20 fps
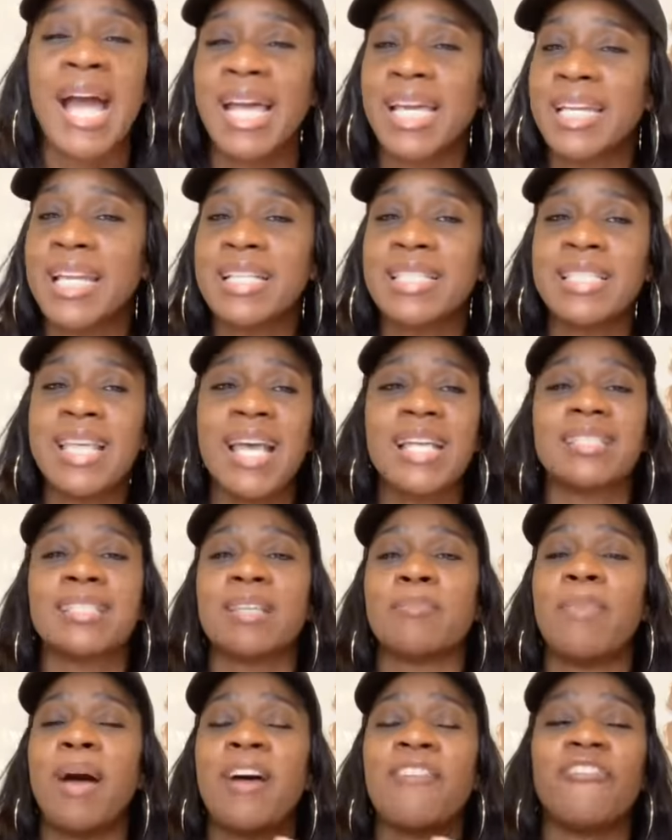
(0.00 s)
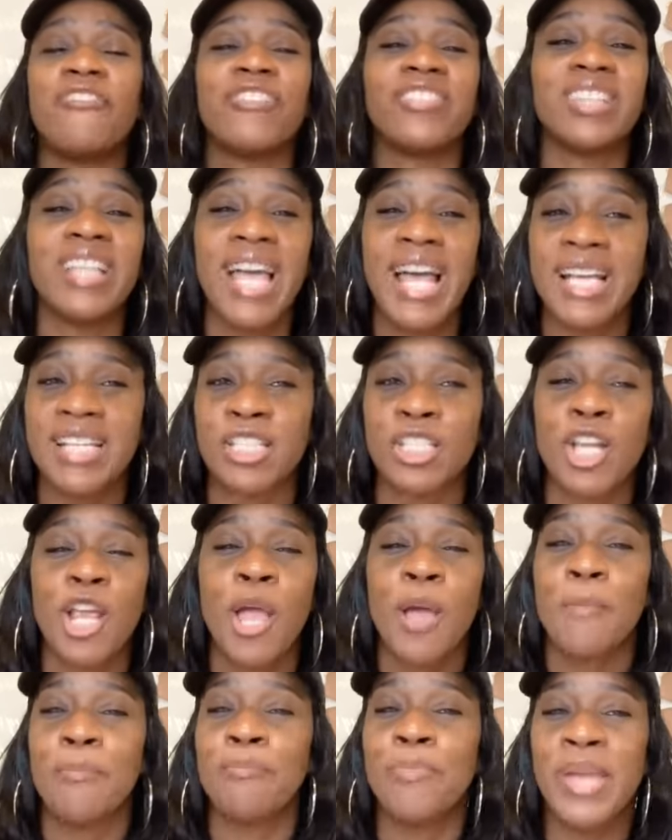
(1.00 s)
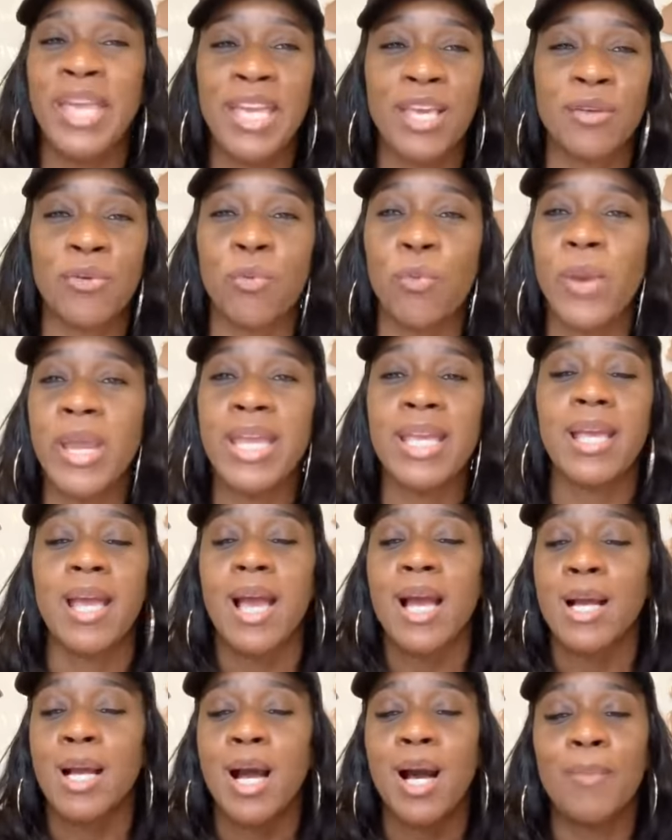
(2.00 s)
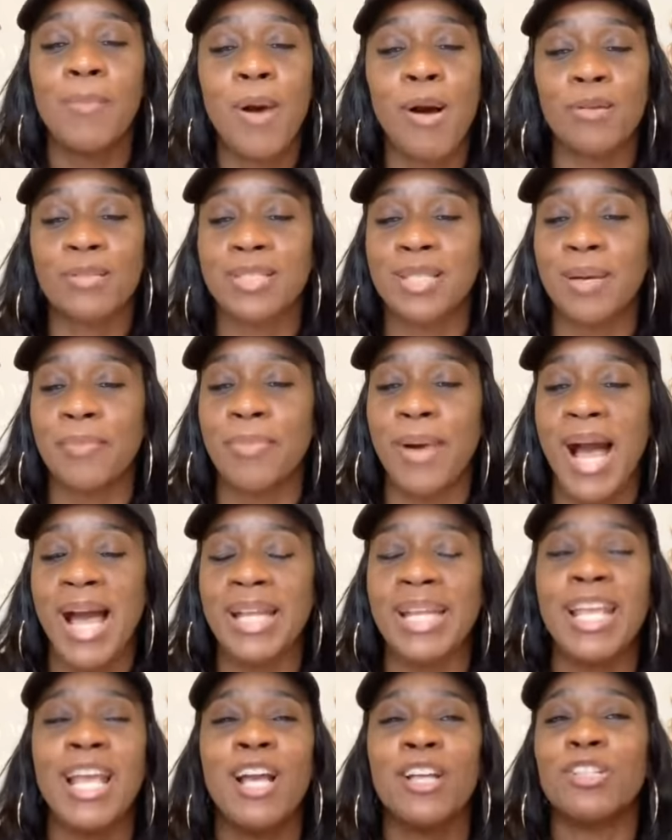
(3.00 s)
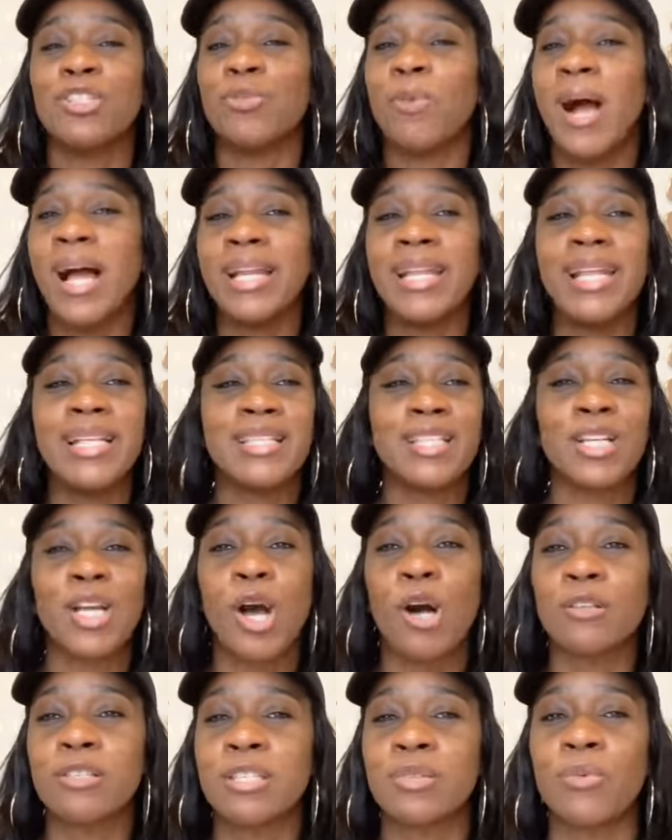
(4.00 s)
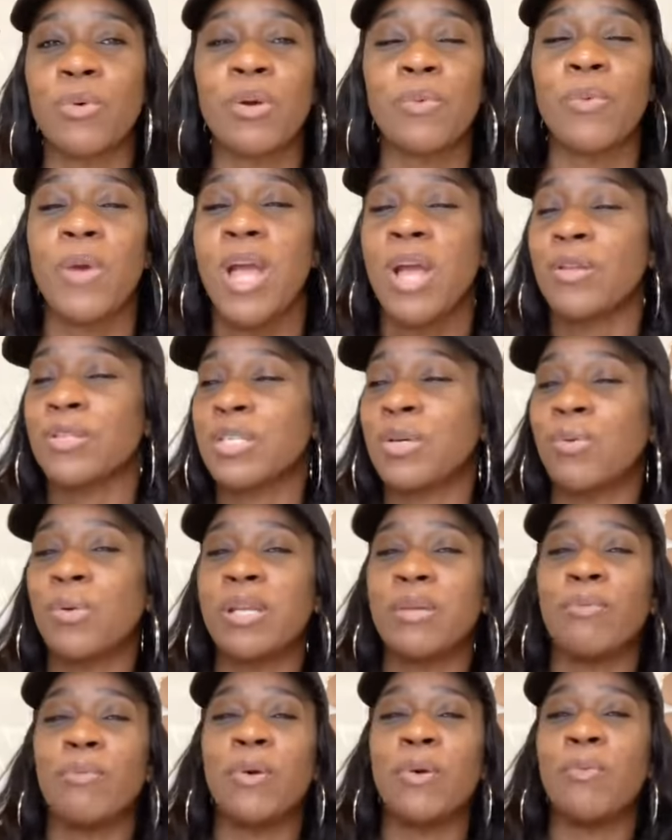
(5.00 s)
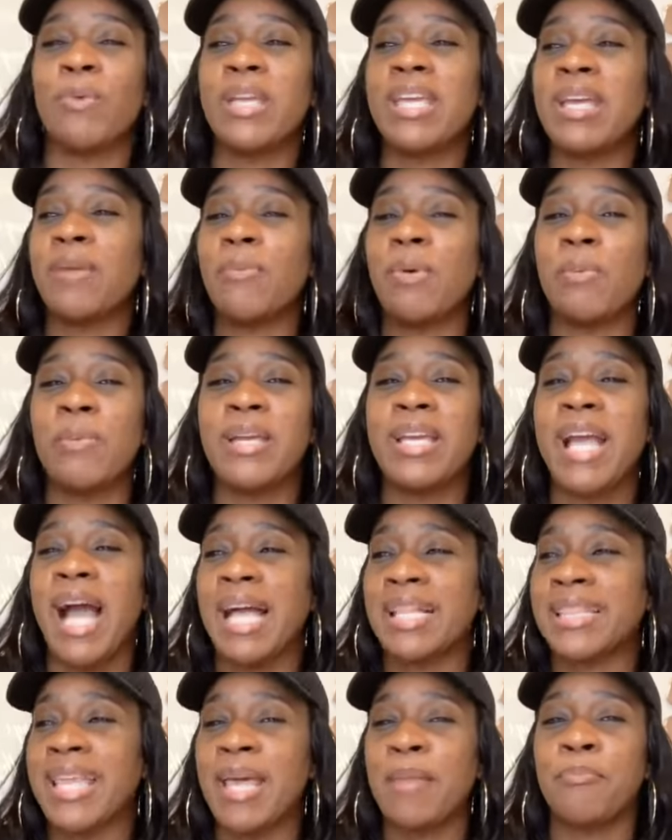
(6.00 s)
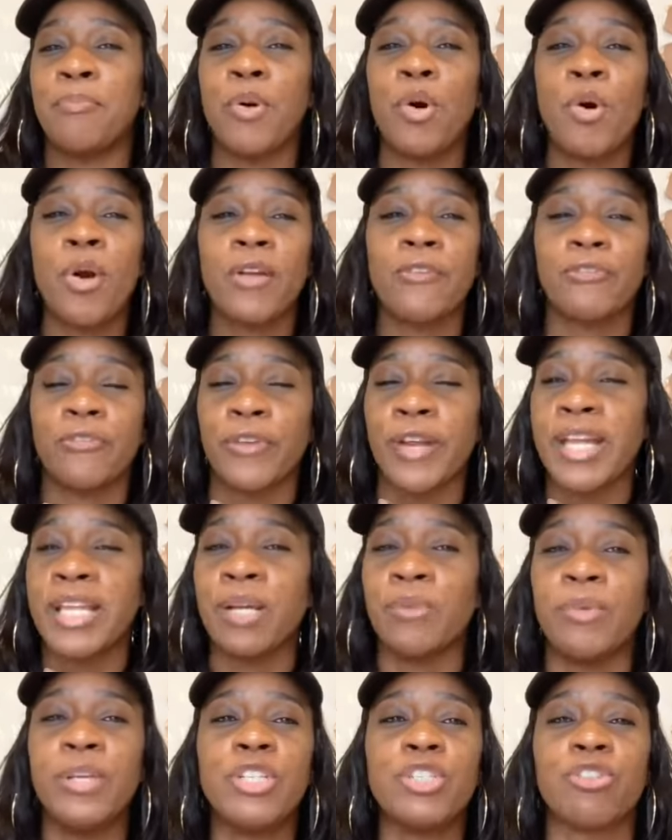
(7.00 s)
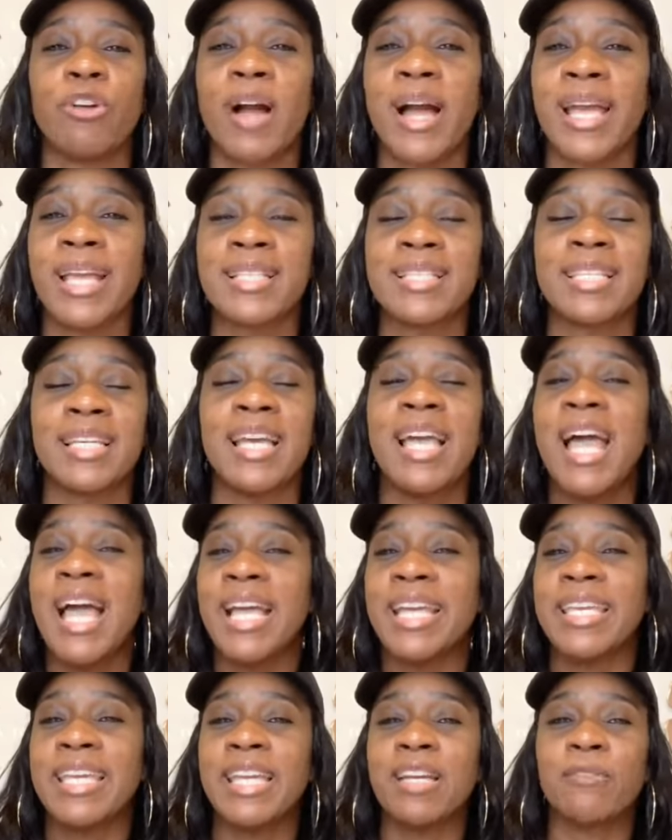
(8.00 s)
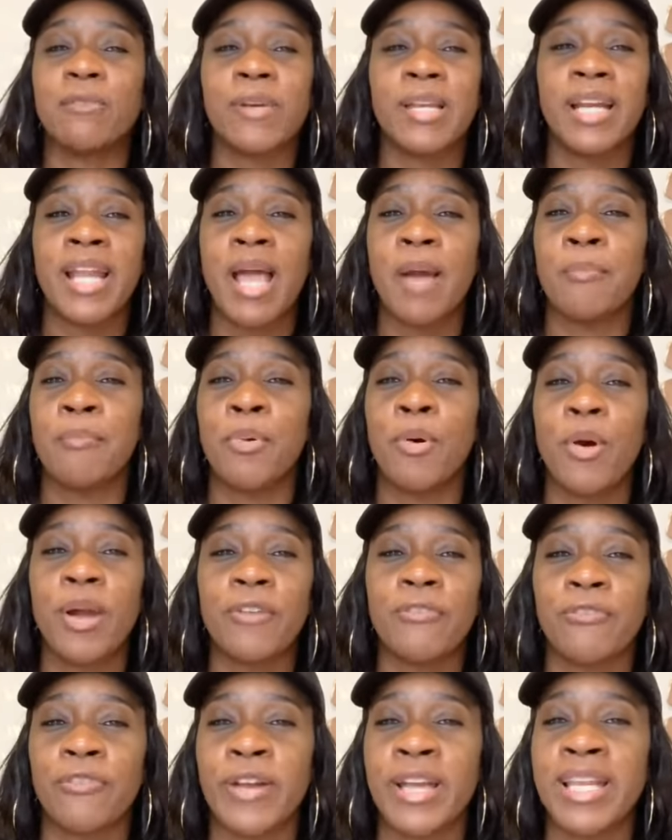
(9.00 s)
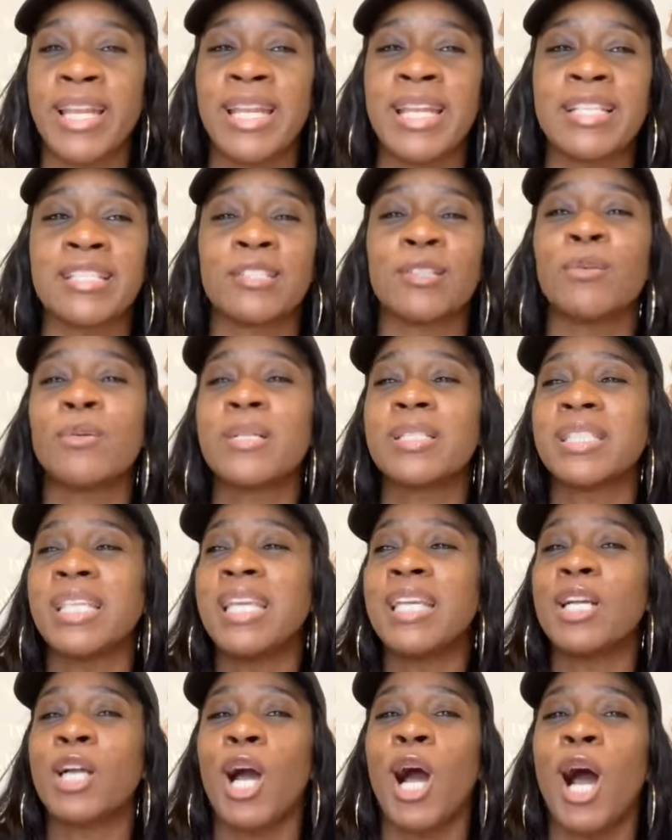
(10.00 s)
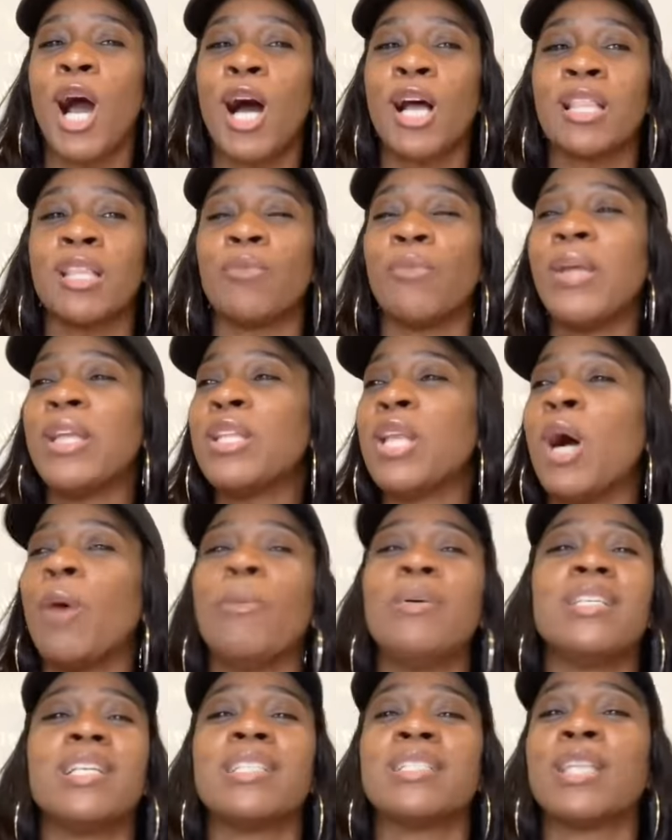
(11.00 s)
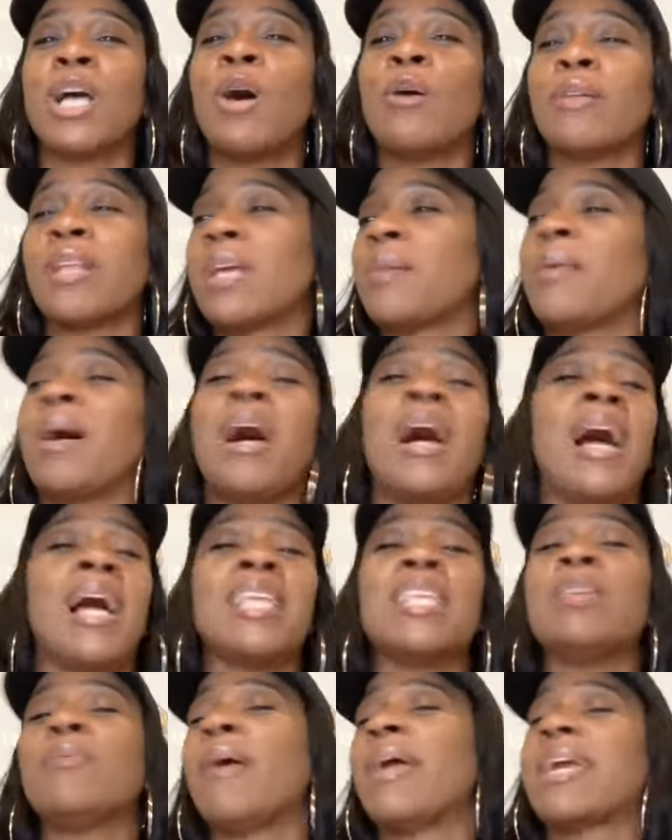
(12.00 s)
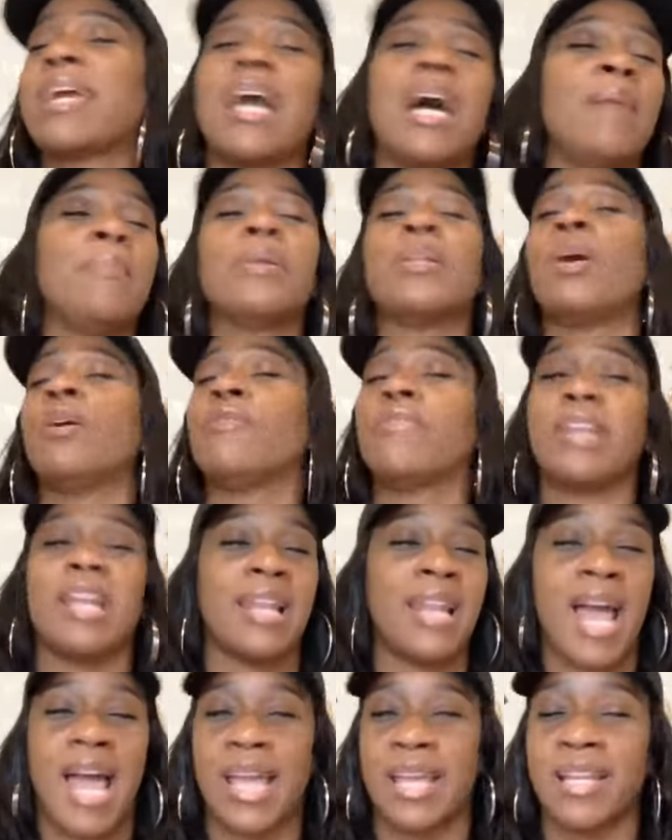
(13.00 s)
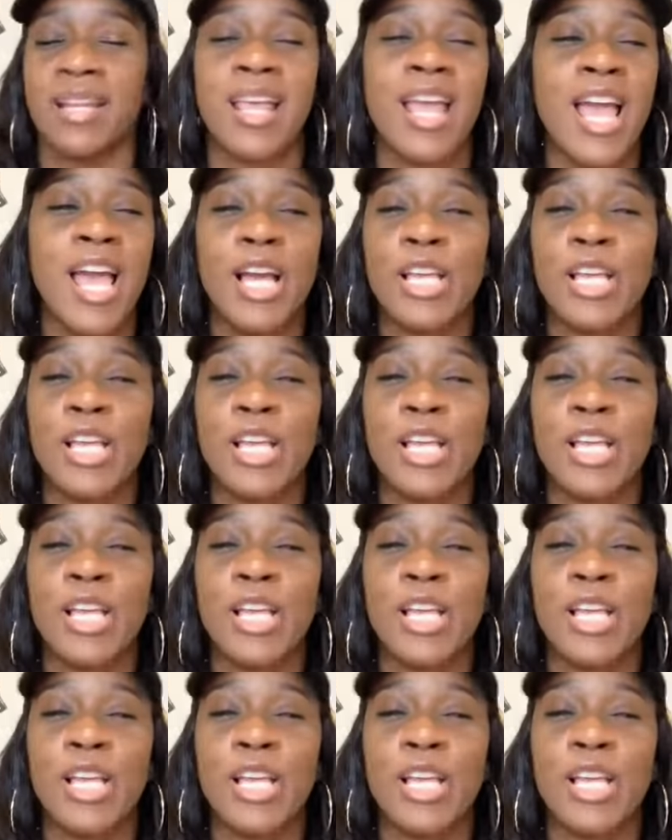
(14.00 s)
I can attest to my flesh being weak. Come on, somebody. Do I need to go to when we got that boyfriend and we trying to get rid of that boyfriend, and as soon as he called and we know, we just told him, you ain't coming over tonight.